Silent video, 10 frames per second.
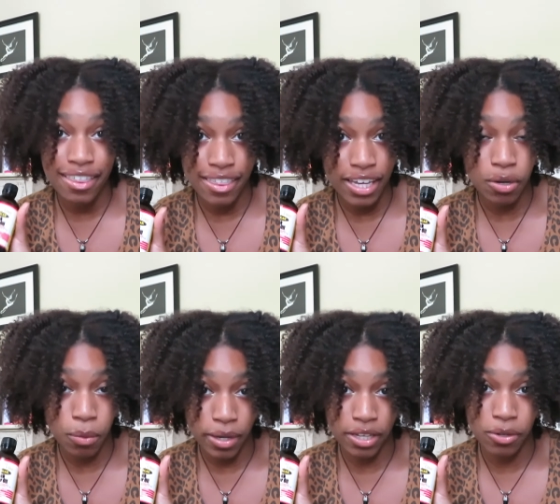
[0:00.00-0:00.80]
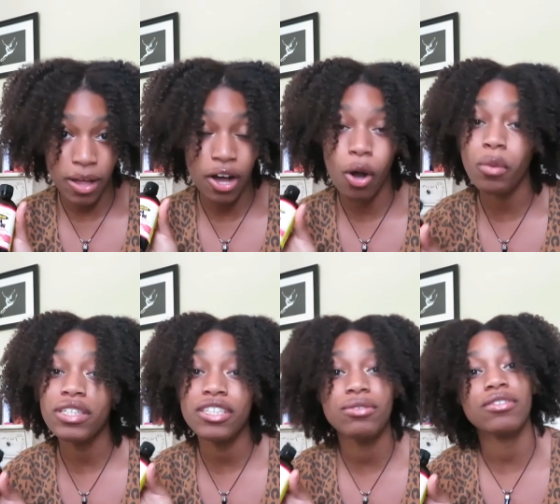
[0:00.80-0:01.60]
thick oil.
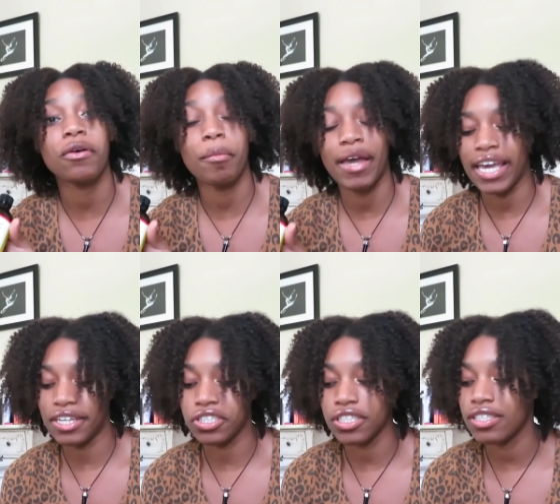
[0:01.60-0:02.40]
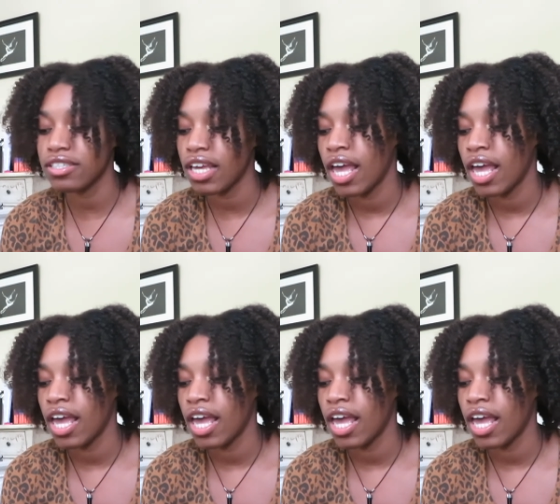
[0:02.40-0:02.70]
Only use it on my edges.